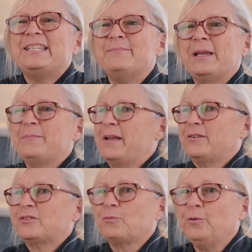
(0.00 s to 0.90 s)
And to make
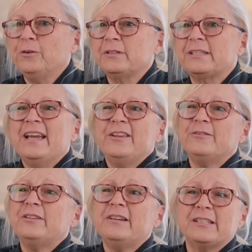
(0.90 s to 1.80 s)
matters worse,
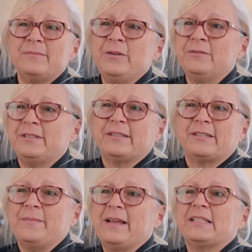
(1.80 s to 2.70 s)
your dog's immune
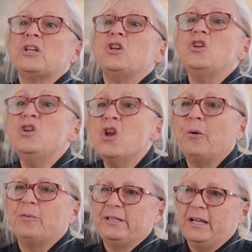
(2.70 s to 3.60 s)
system has
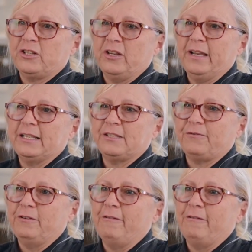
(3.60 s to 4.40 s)
no protection against free